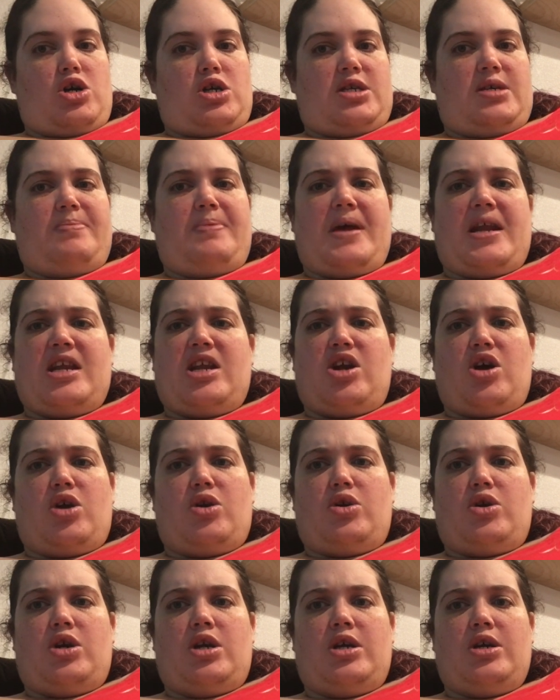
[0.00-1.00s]
depending
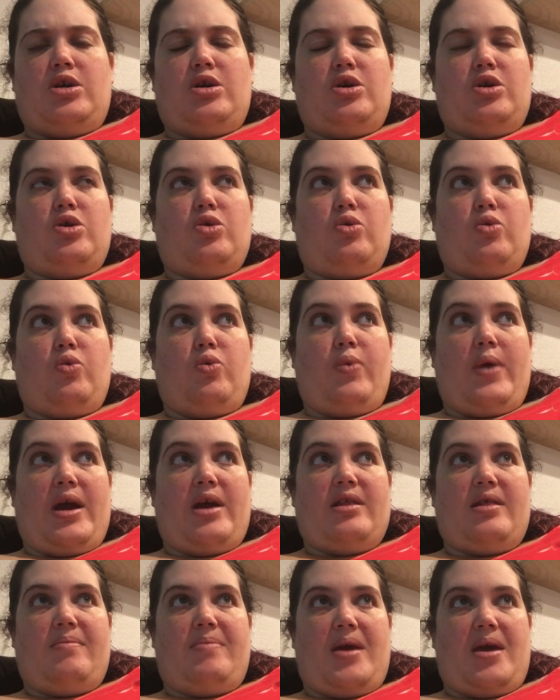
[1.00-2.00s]
on
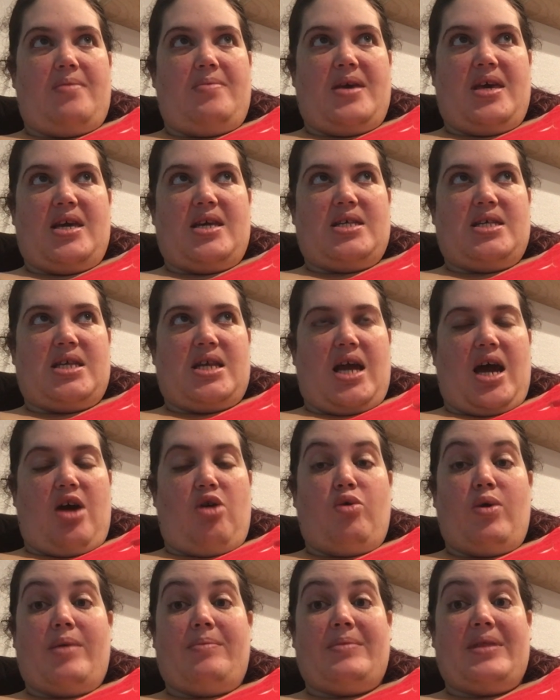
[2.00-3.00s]
where the baby is and
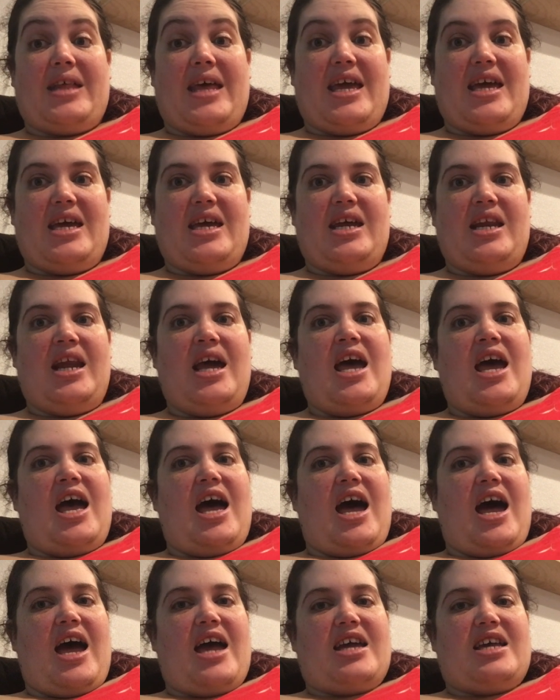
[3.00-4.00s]
how I'm laying,
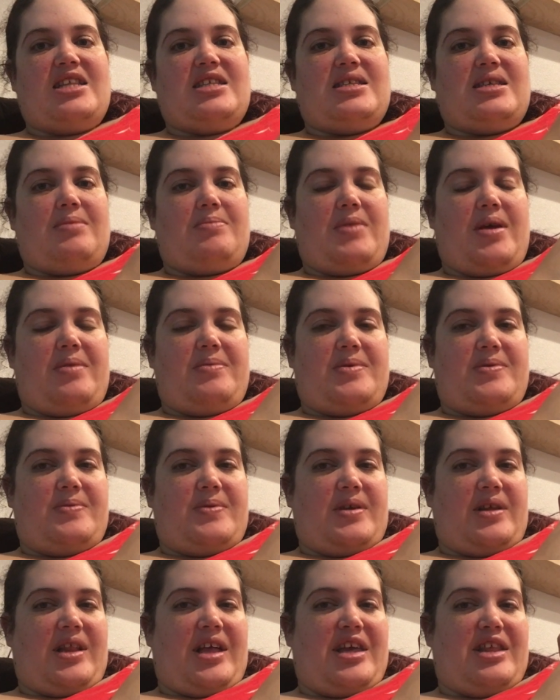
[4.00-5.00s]
I can sometimes
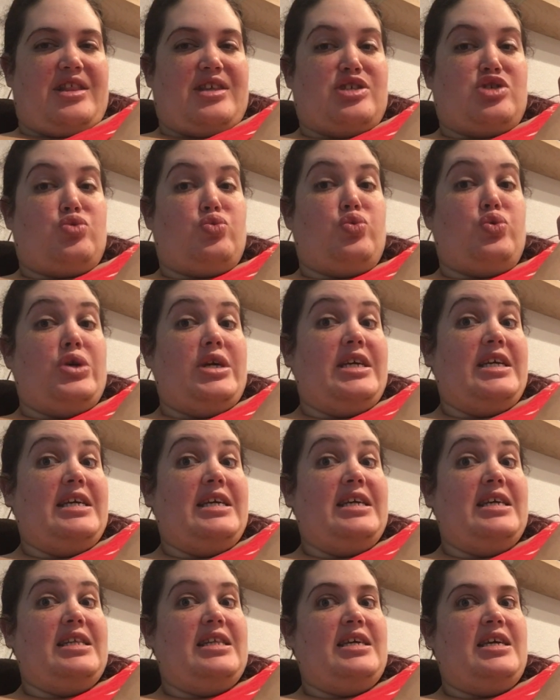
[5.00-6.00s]
feel like this
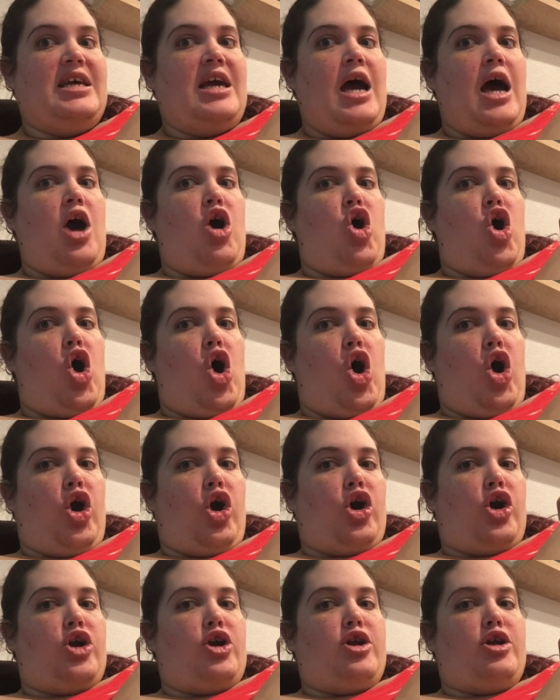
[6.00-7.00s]
really
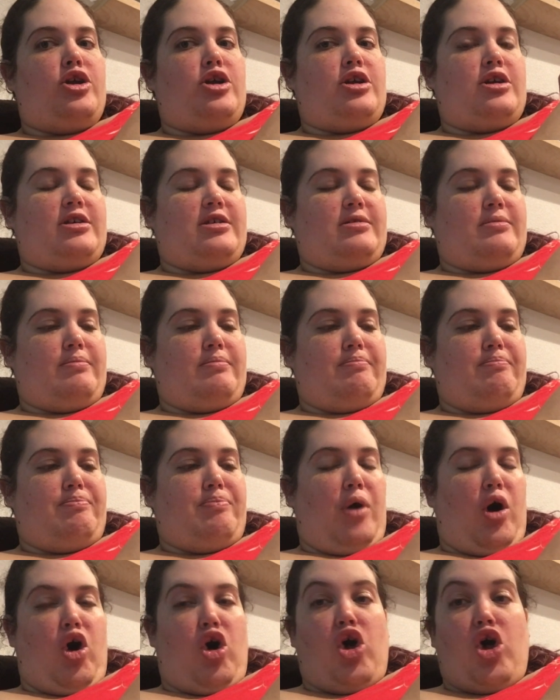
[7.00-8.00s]
hard
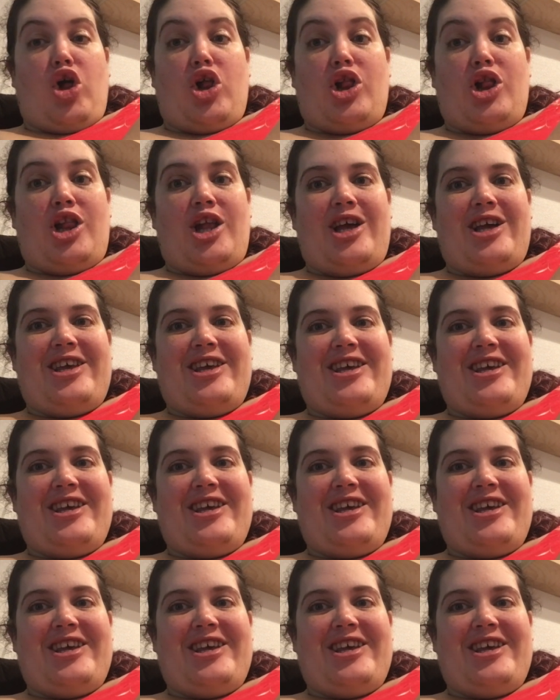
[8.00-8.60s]
ball